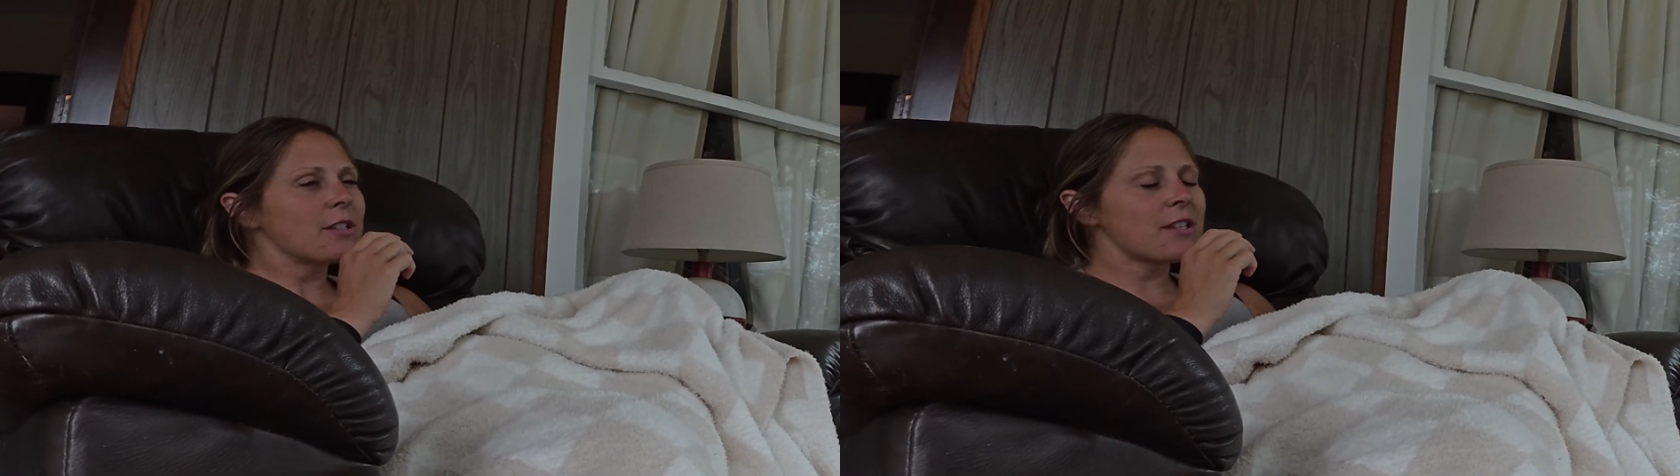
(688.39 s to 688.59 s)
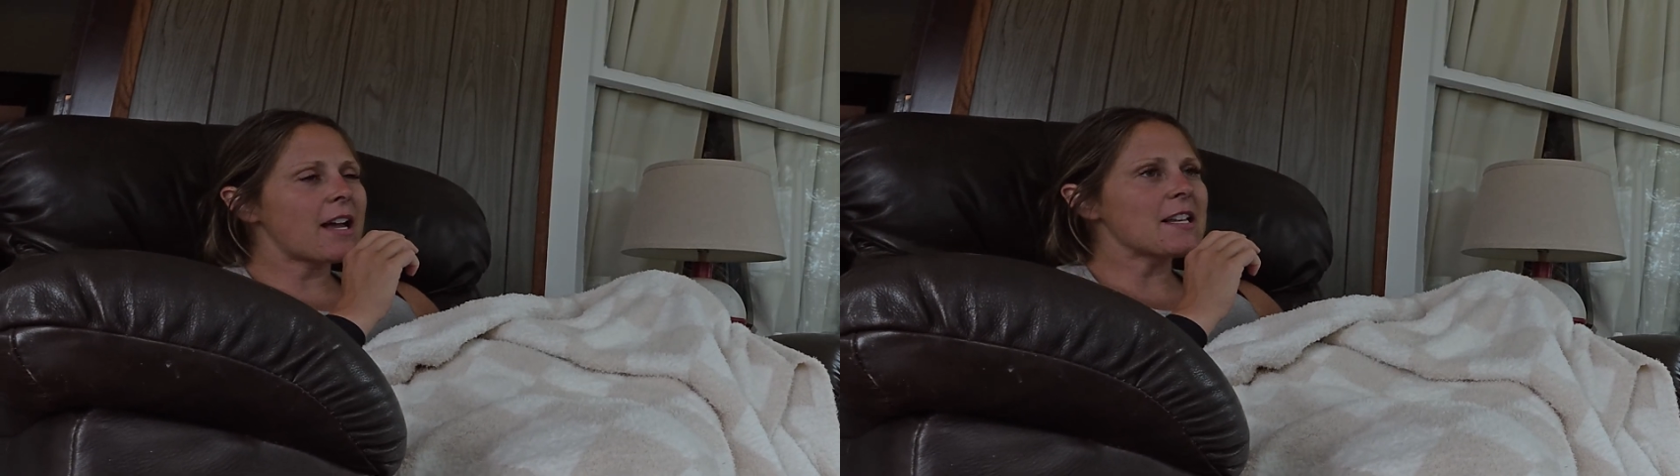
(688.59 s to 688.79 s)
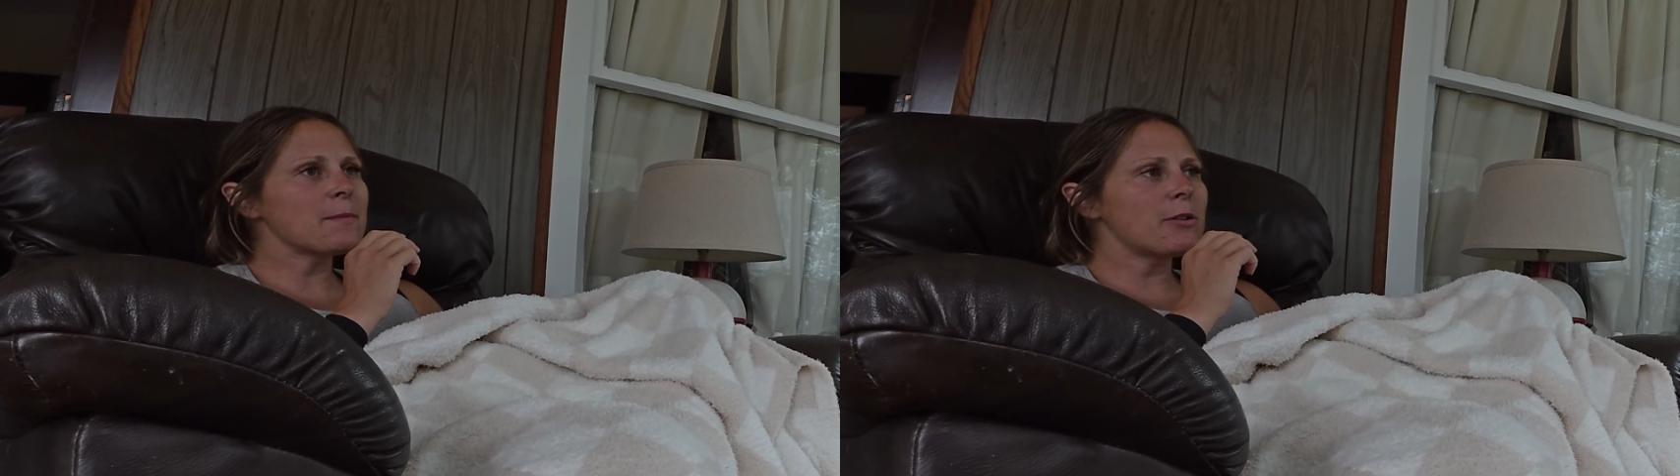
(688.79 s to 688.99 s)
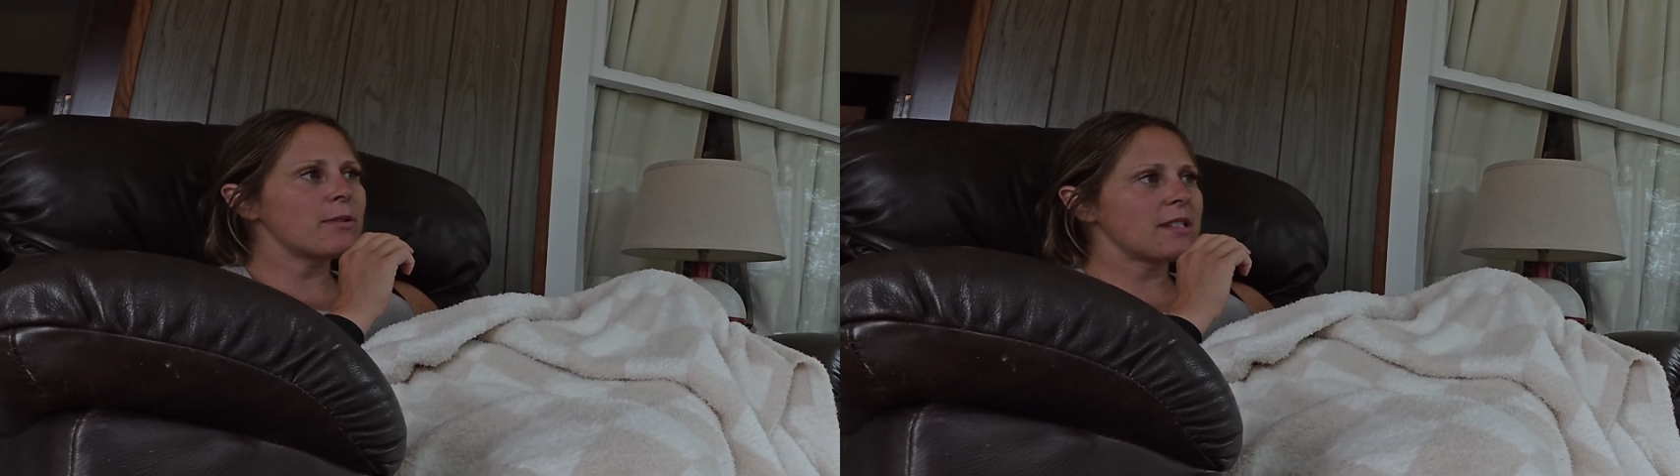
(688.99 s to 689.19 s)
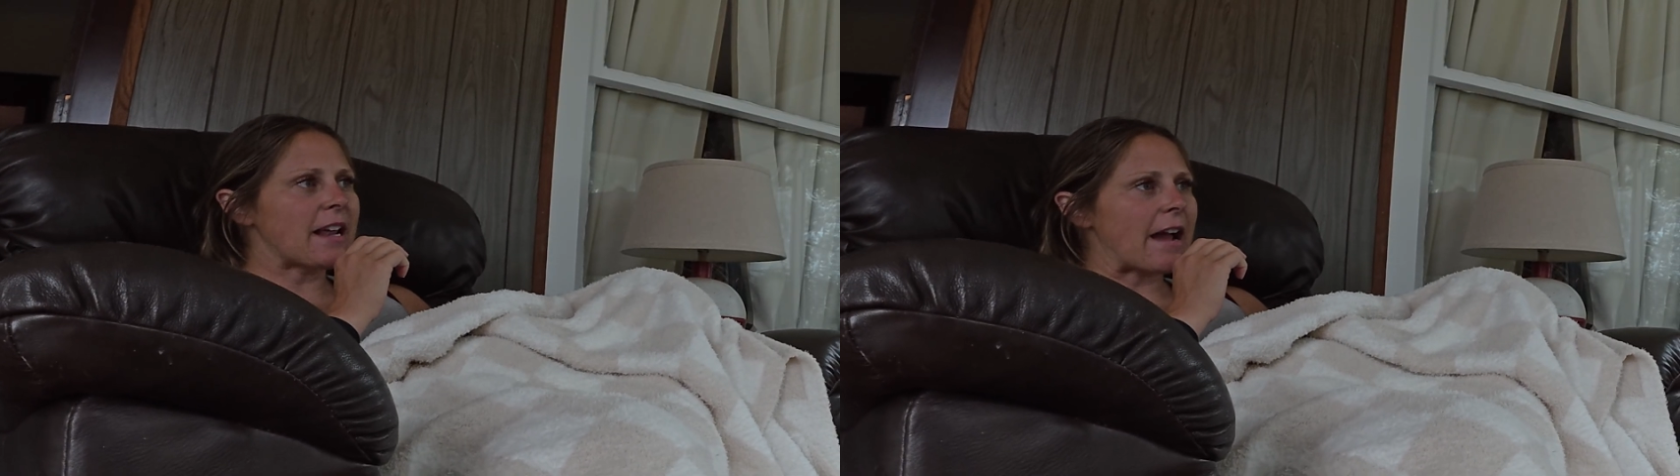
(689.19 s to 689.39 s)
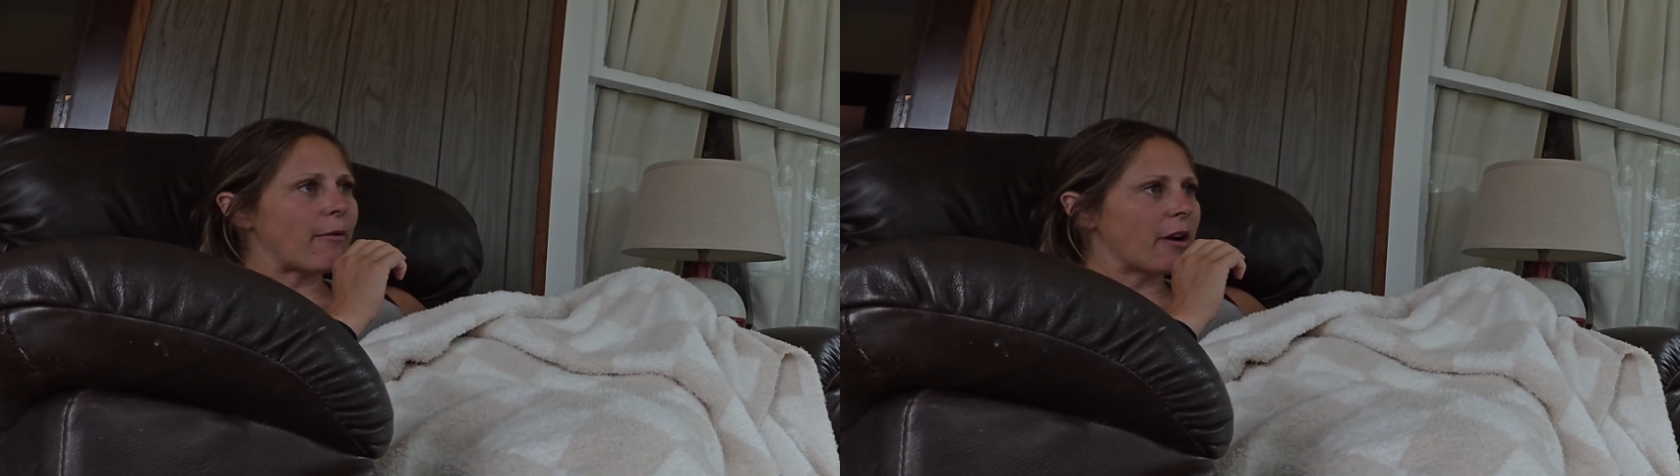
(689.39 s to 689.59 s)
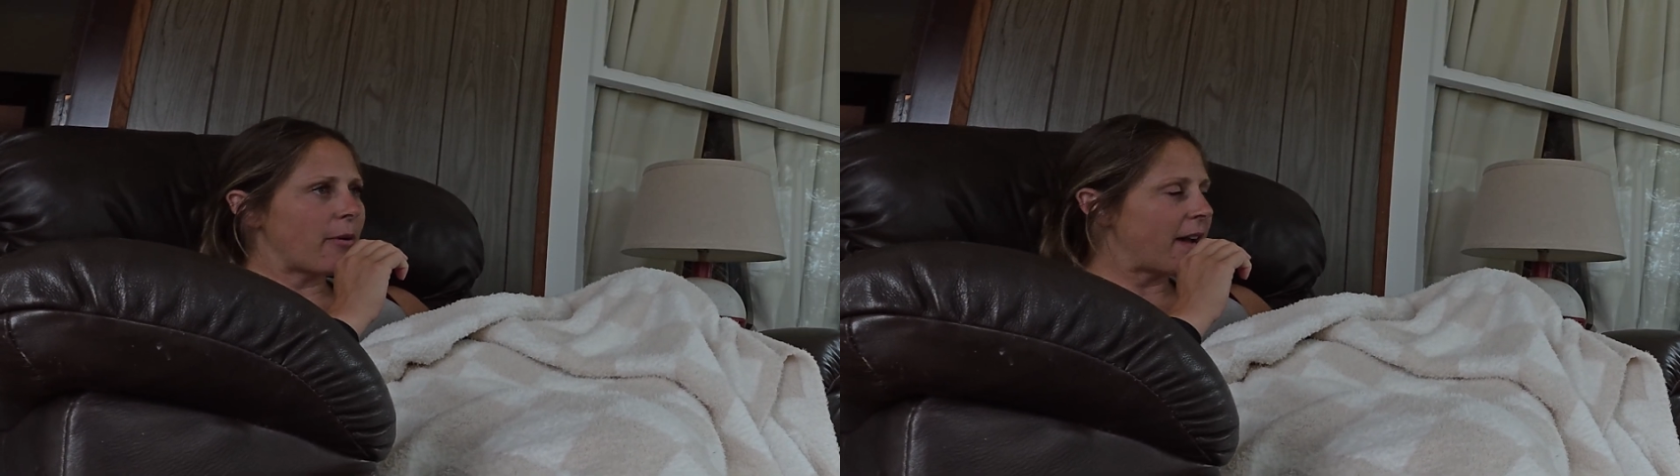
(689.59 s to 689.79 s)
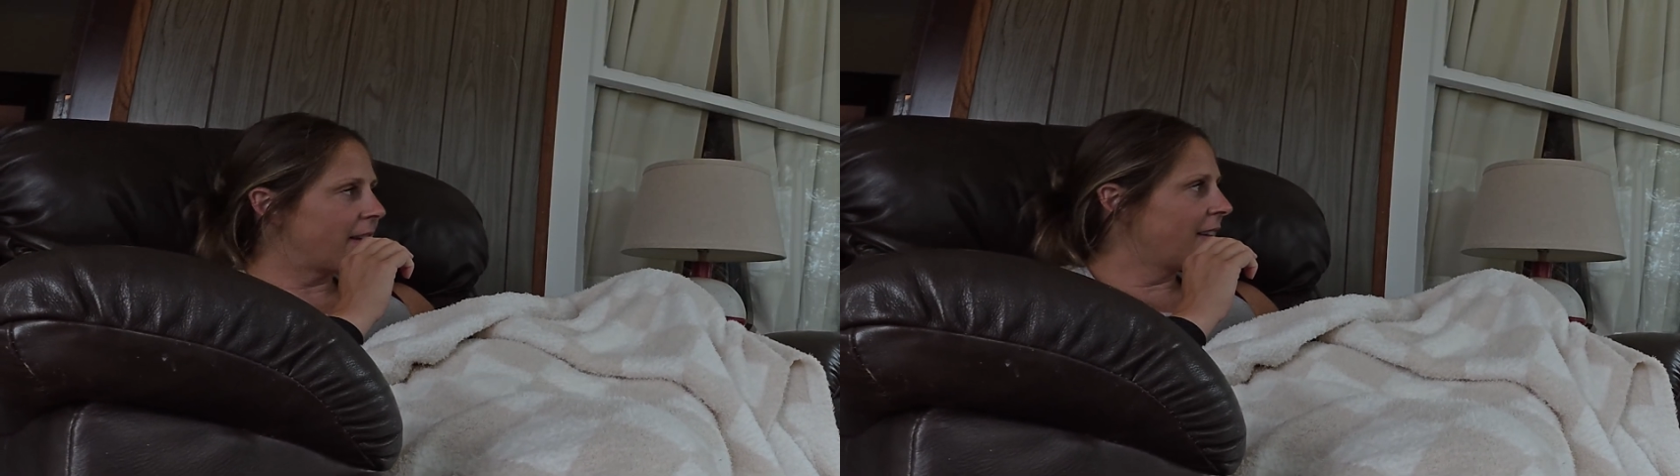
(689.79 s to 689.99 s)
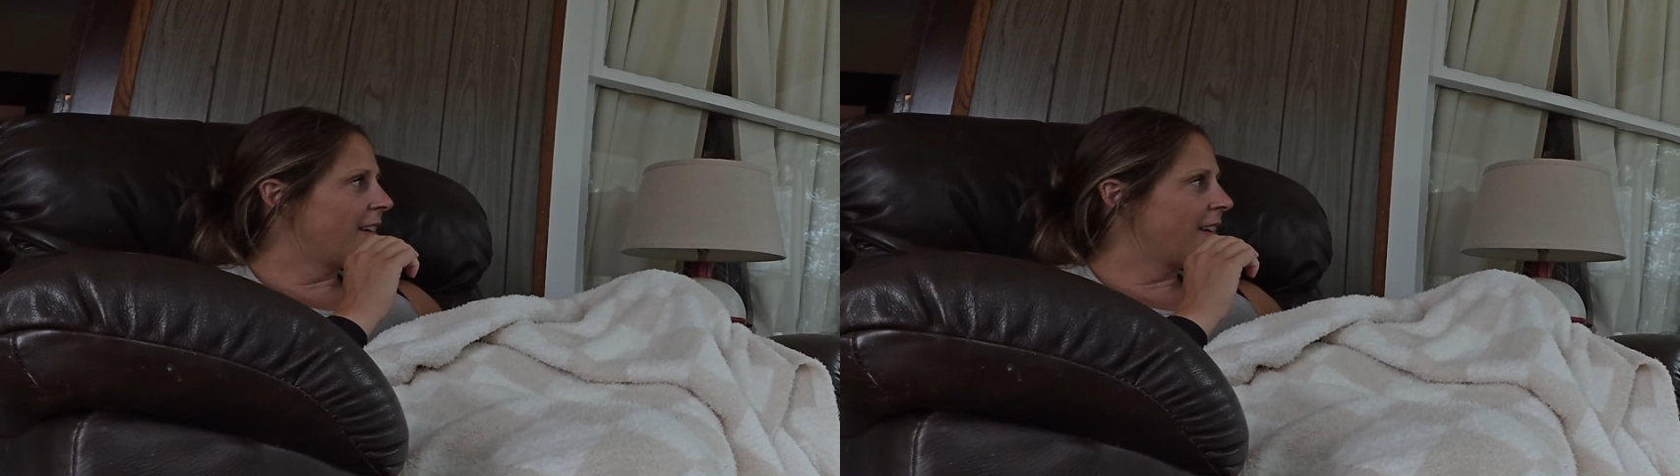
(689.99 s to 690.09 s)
because the hospital was an hour away.